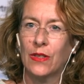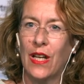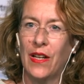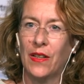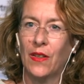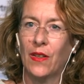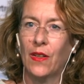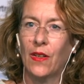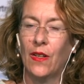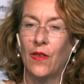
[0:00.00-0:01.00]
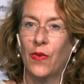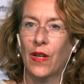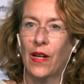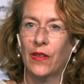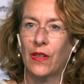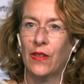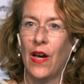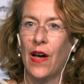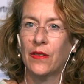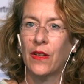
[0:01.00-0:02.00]
The emissions in Europe in
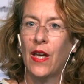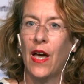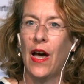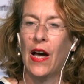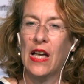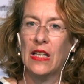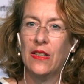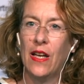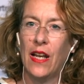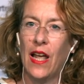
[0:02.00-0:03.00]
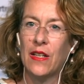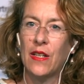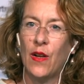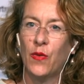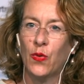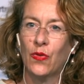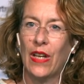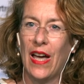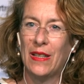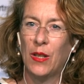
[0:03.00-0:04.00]
transport actually have been
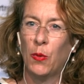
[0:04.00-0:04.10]
increasing